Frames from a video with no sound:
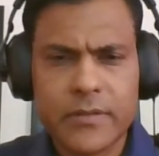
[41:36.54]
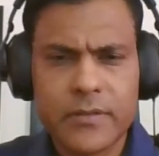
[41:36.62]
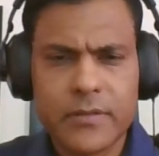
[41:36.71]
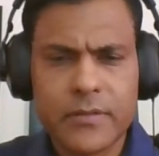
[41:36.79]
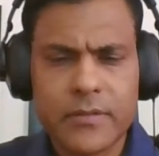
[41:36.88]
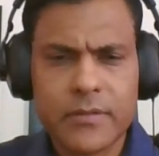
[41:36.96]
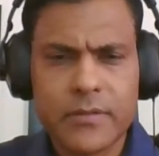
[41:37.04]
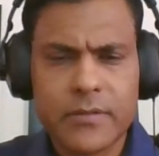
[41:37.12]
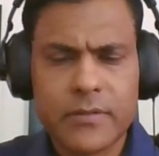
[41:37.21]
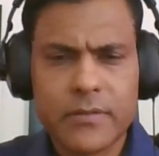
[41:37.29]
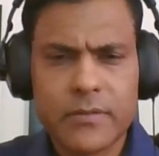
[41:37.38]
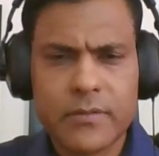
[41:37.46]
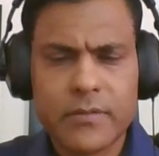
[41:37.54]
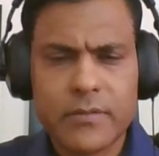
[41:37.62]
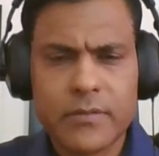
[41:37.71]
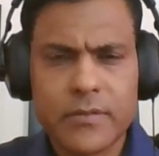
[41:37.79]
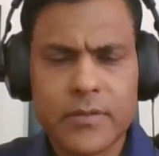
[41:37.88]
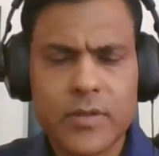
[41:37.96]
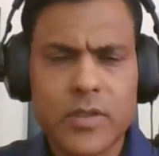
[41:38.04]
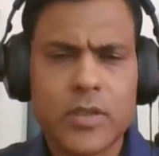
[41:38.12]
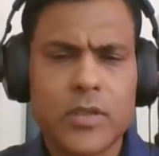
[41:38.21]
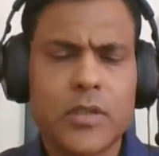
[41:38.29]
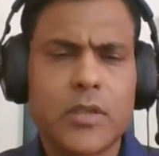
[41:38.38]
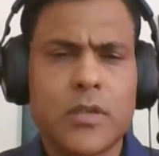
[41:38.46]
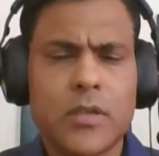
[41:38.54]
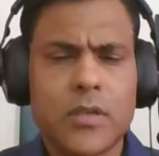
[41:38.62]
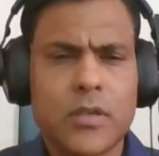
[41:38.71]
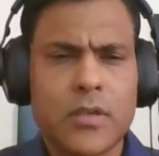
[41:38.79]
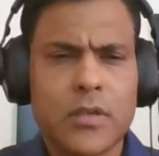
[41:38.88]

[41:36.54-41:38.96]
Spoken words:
(no one is talking)